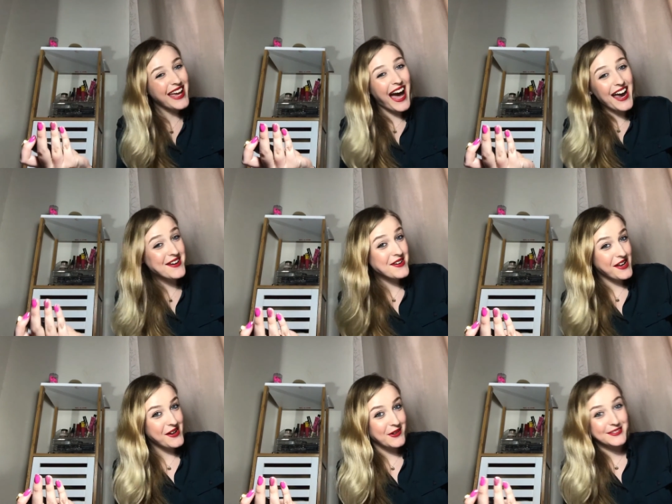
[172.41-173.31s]
I
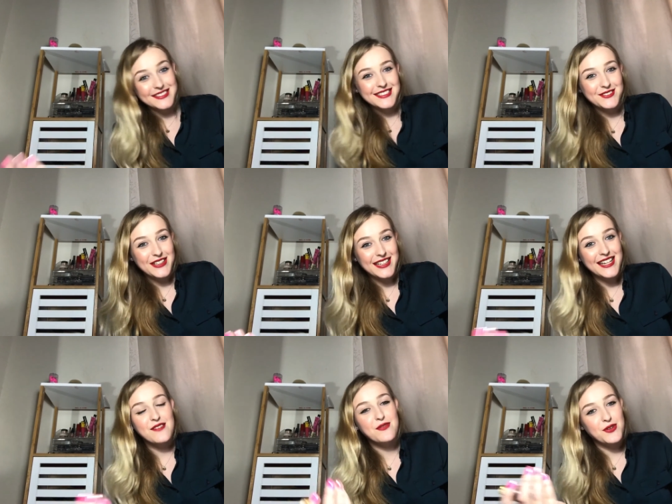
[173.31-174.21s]
don't know,
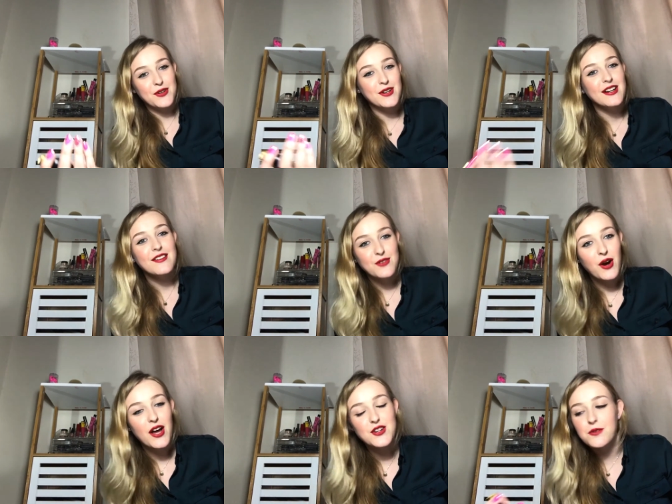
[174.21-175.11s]
really, for, for
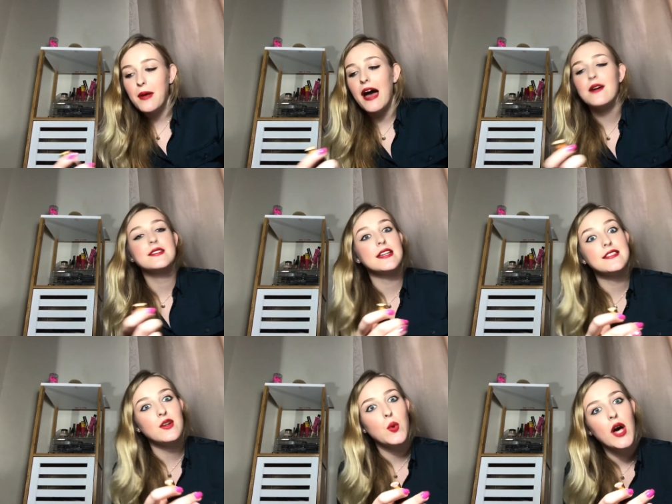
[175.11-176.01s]
£100,
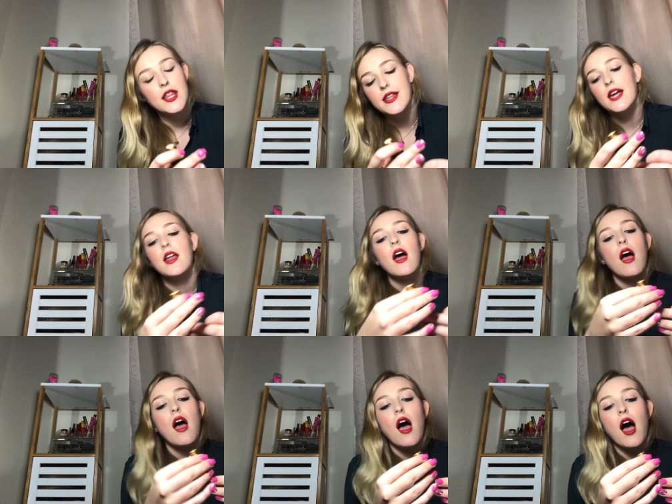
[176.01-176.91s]
is it worth it?
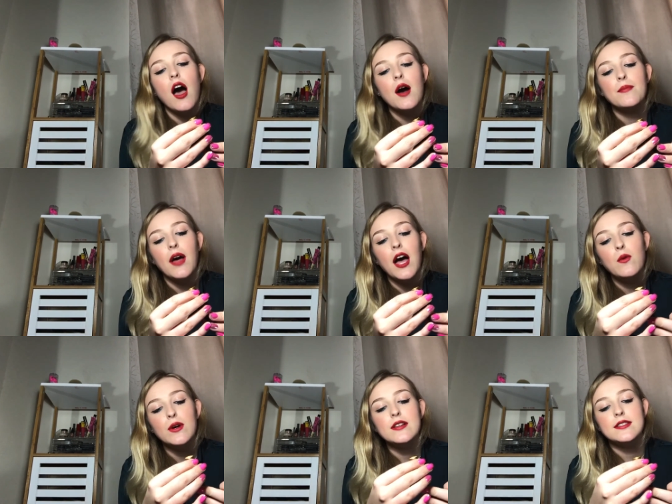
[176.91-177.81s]
Um, I
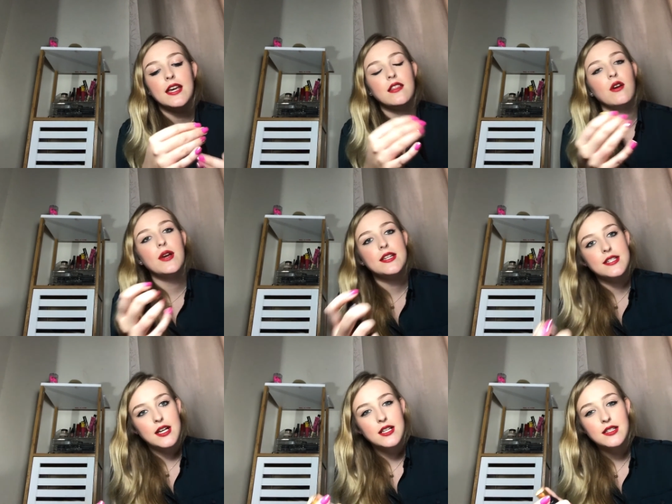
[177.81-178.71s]
will say though, it
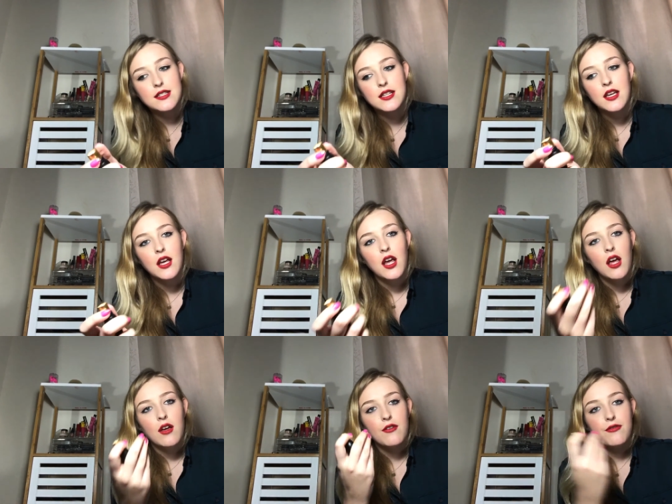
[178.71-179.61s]
does
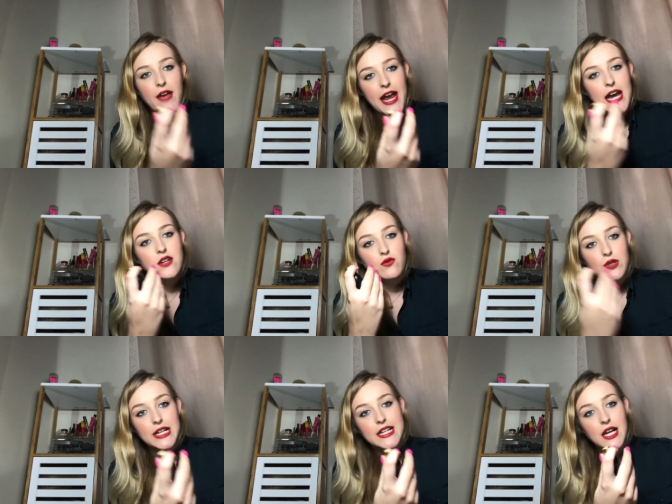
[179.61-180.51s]
fade
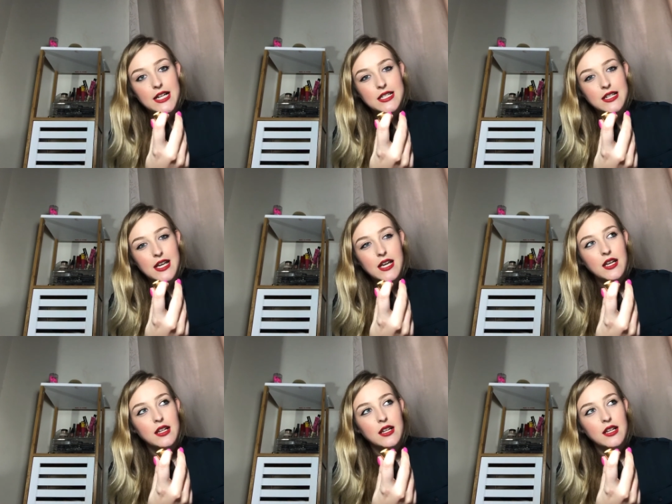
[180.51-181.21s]
really nicely.